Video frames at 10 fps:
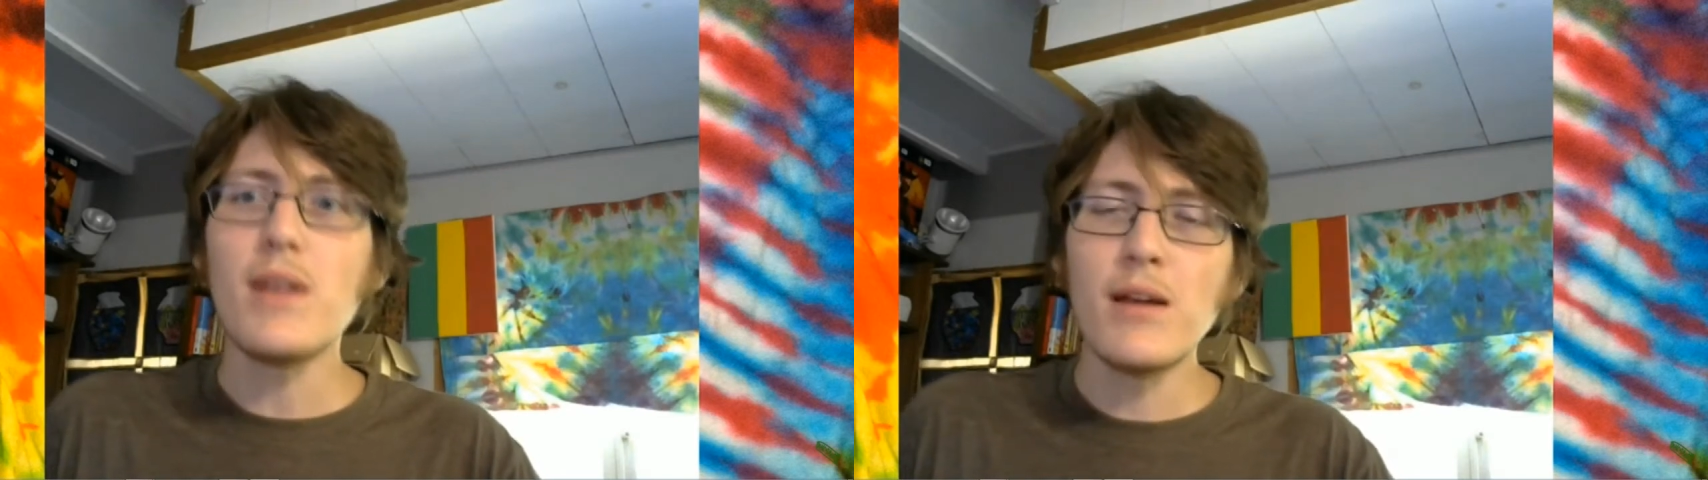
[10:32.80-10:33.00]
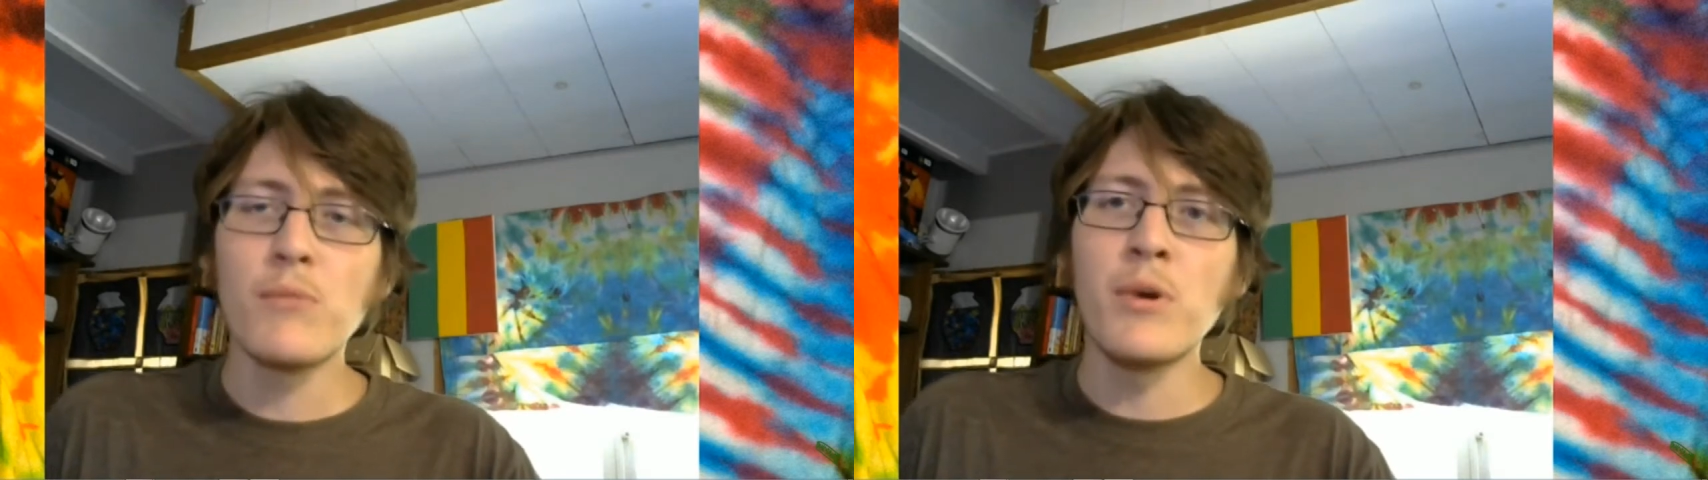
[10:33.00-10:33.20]

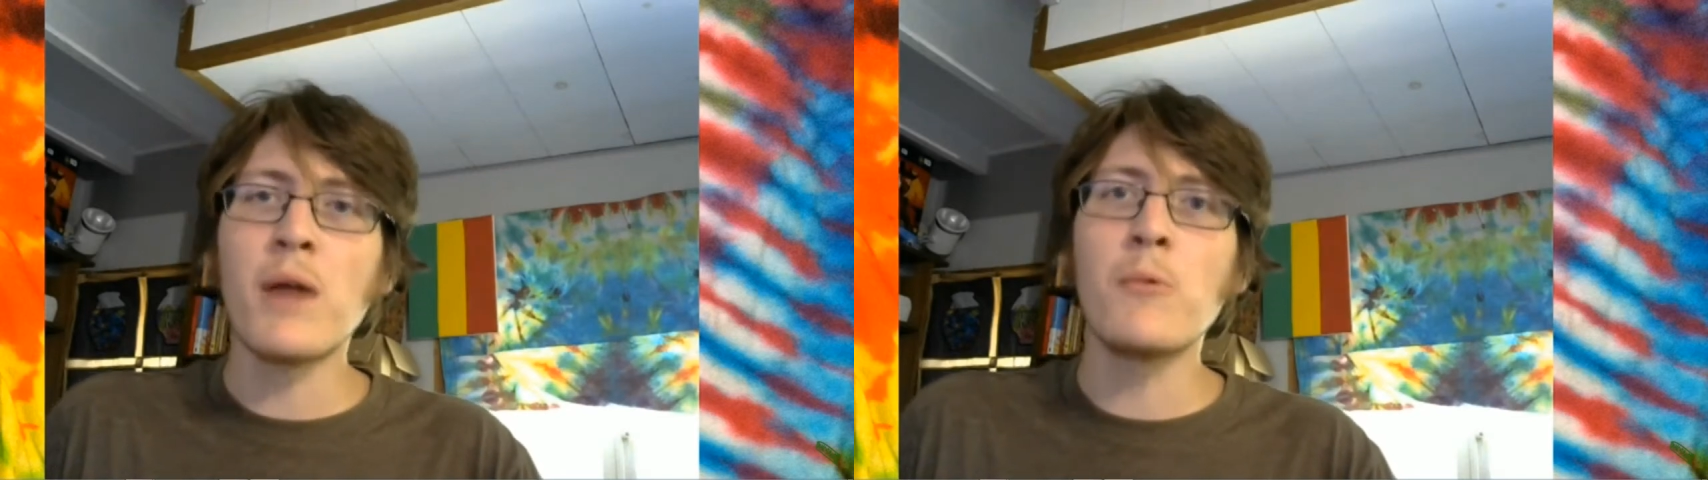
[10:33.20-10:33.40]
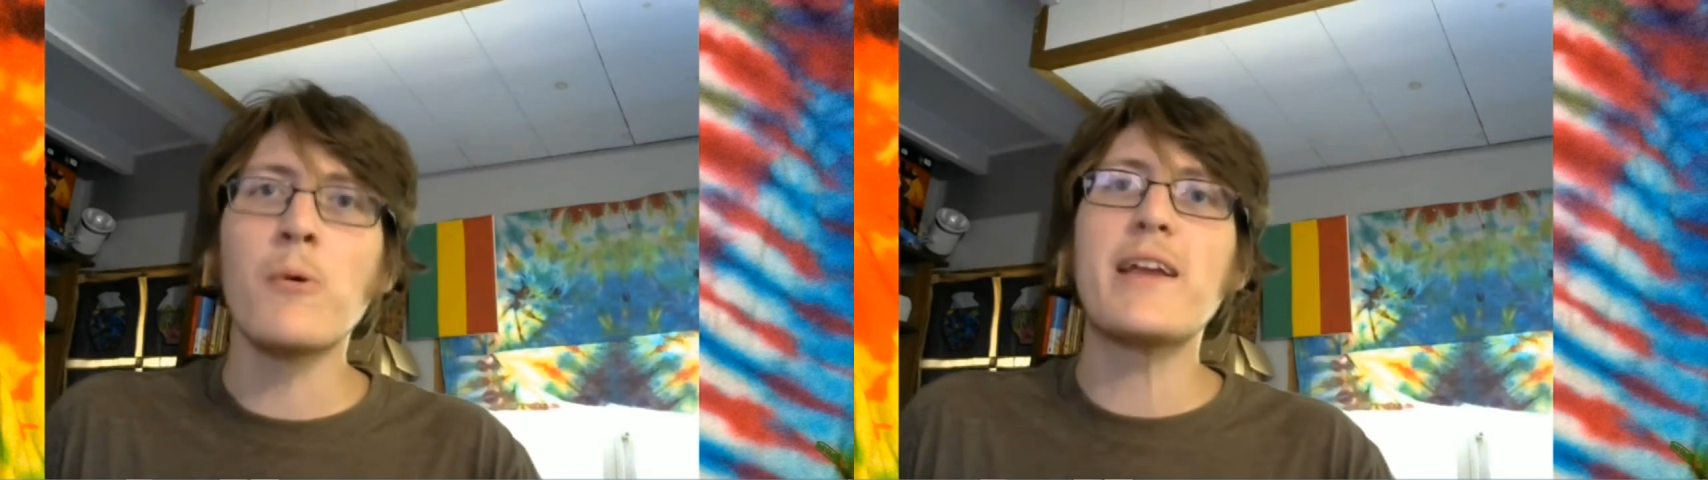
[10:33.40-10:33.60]
And when
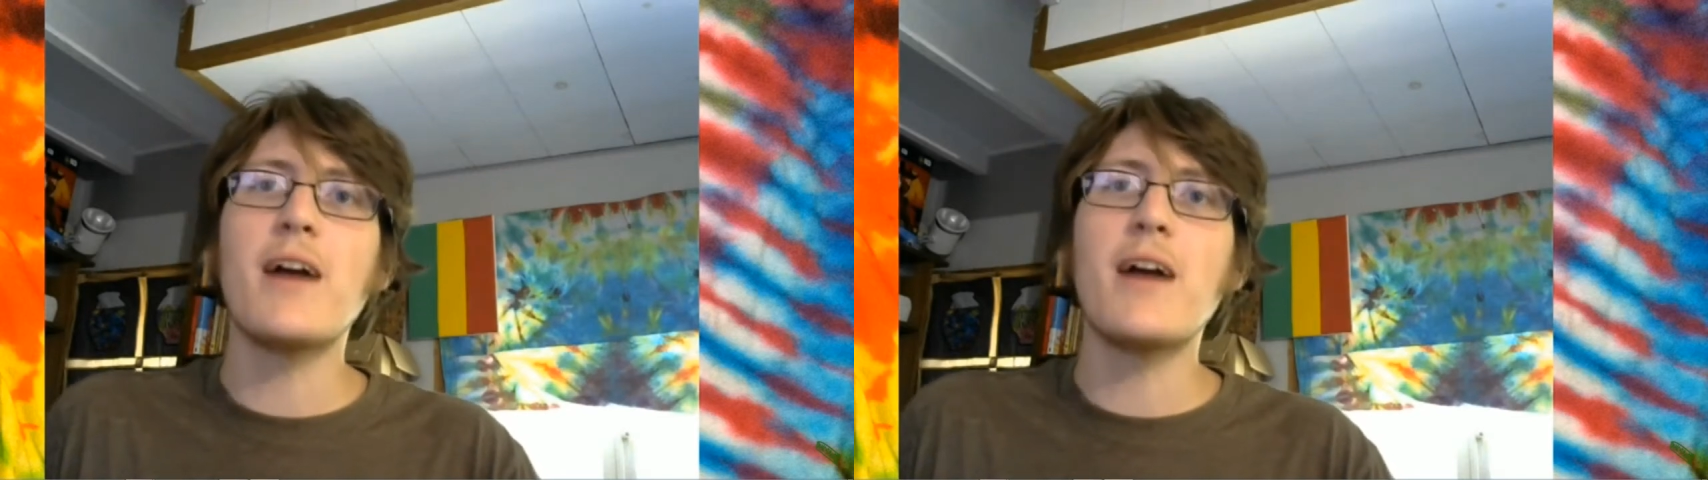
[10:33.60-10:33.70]
I wake